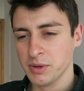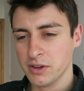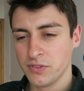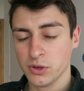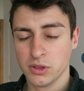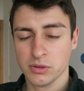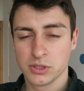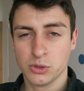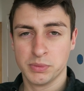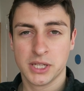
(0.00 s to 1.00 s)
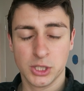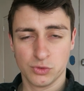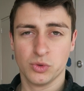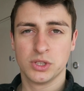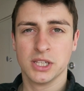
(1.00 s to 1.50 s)
in a field that's called
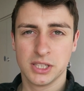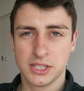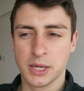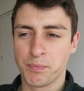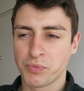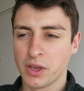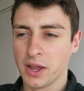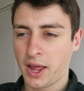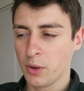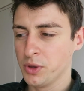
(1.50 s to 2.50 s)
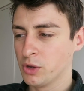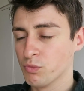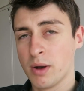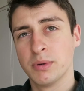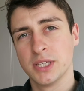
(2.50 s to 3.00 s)
potential vorticity, how we
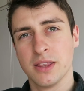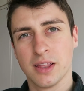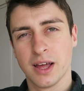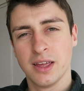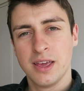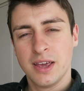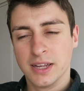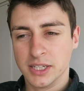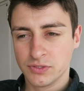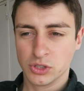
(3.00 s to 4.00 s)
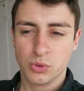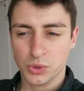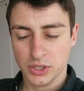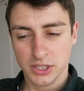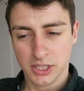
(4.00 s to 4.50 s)
can represent that in a different
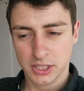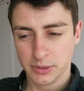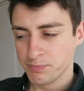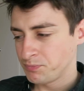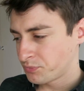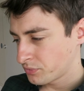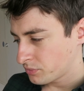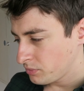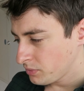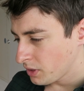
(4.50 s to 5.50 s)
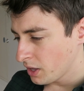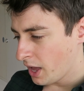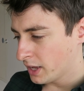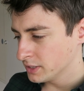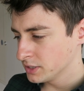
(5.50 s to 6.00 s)
coordinate system
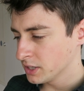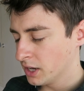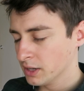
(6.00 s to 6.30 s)
and